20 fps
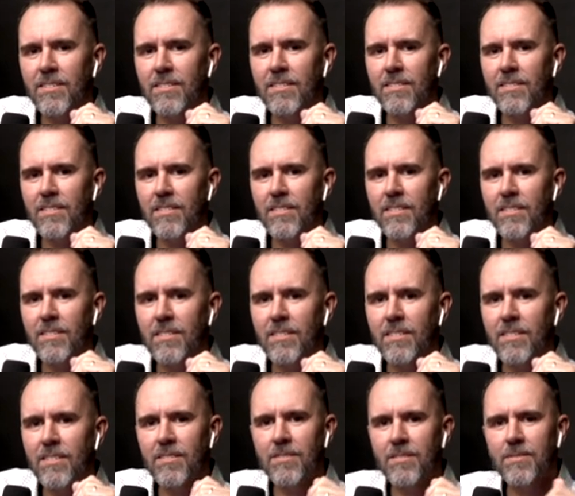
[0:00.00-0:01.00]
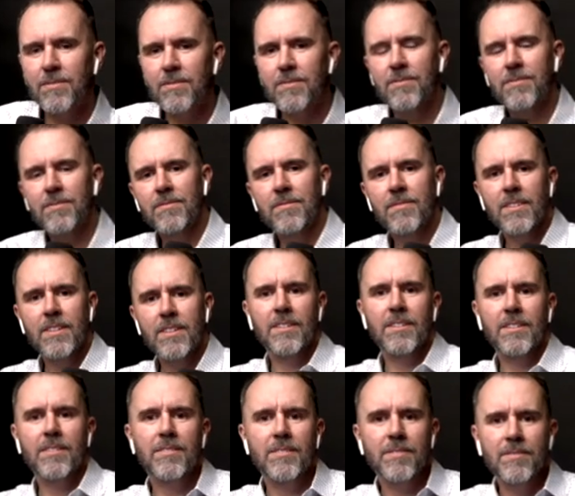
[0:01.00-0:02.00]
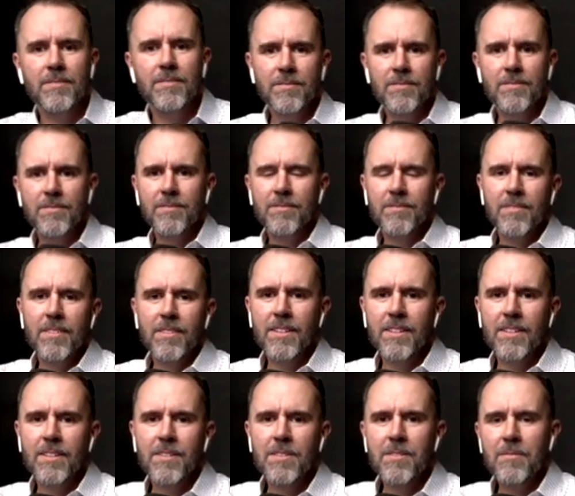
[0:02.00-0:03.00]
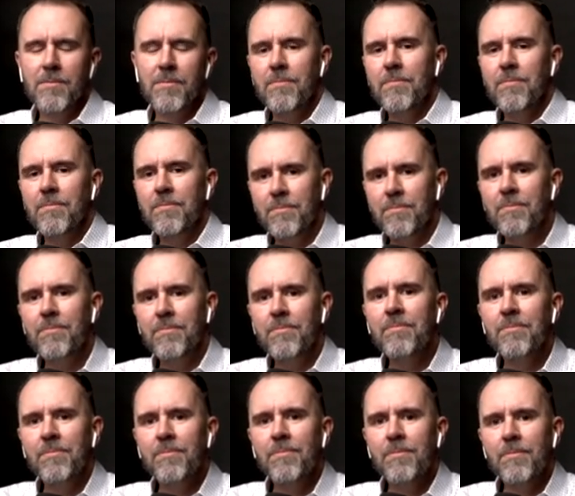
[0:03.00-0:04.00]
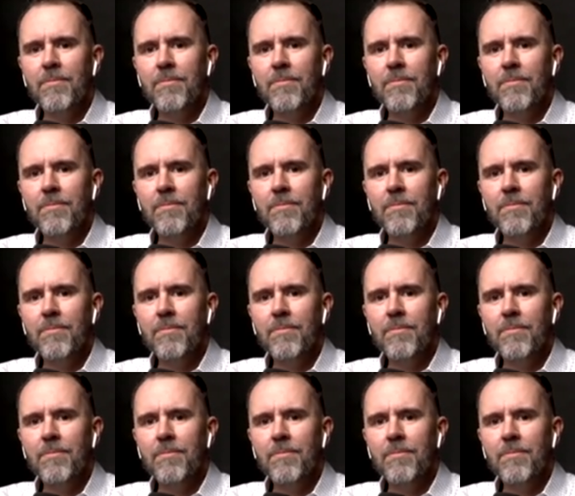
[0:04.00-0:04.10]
(silent)